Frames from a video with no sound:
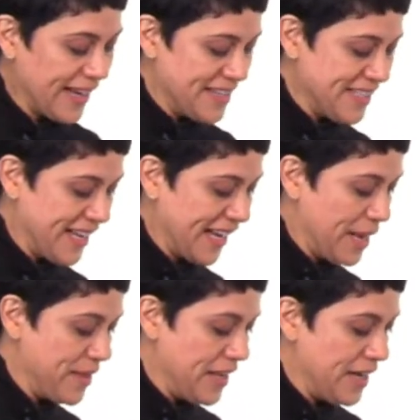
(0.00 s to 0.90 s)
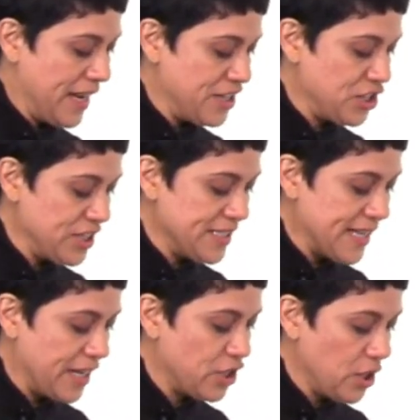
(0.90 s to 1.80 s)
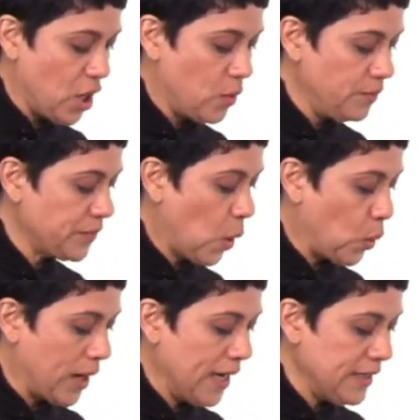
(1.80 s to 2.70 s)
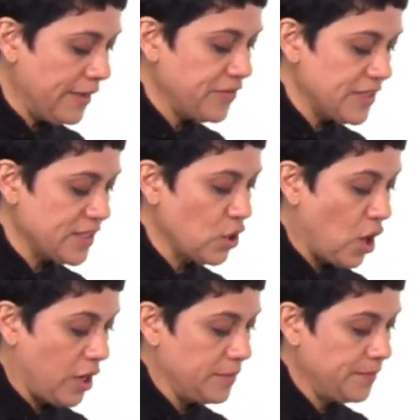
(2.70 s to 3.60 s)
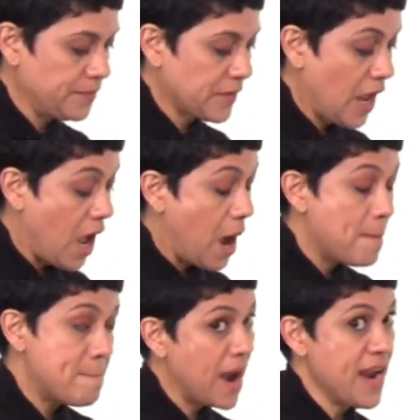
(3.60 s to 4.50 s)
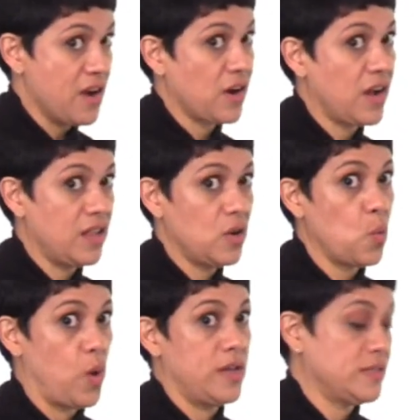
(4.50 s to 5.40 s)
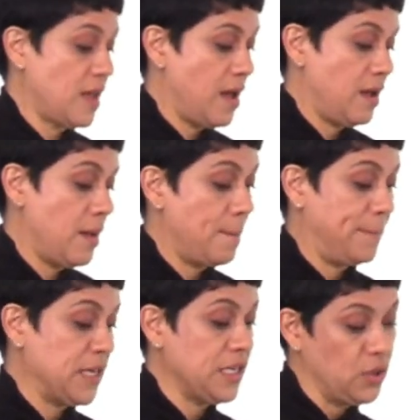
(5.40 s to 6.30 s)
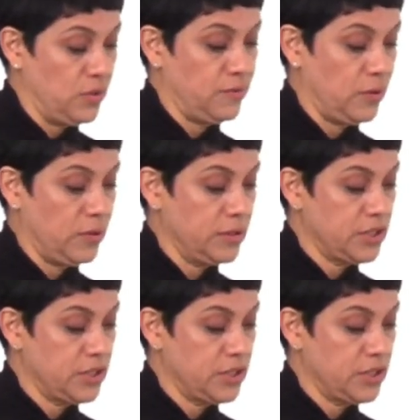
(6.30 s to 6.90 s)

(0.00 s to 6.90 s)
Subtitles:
guest that came in, and she said, you know, when I left the salon, my hair color was beautiful.